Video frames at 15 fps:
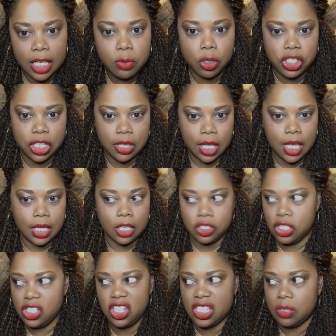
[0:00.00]
That's what she's thinking.
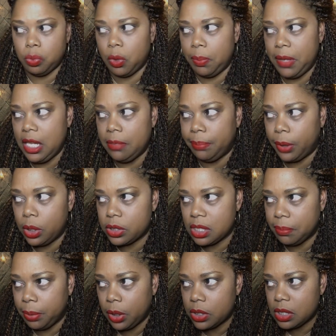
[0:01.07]
She just repeating pulse
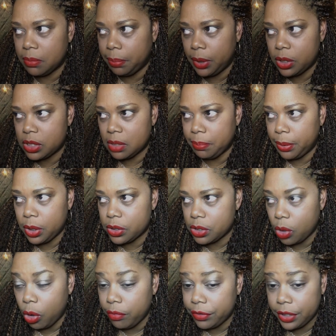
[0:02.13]
and pulse and pulse and pulse
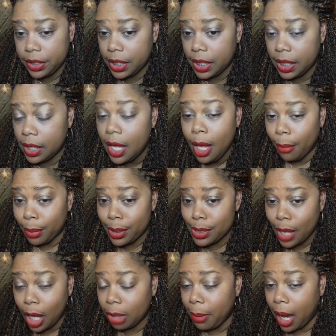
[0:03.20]
over again, but it's
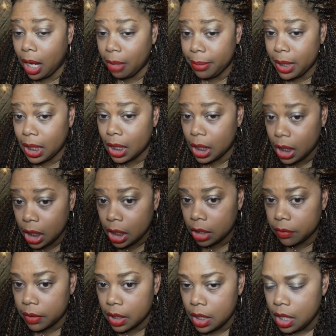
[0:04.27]
all about her being
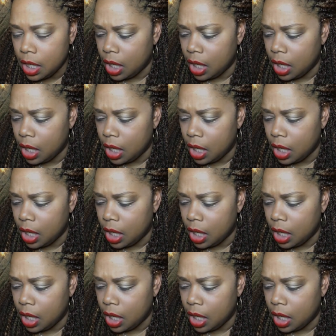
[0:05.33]
hungry.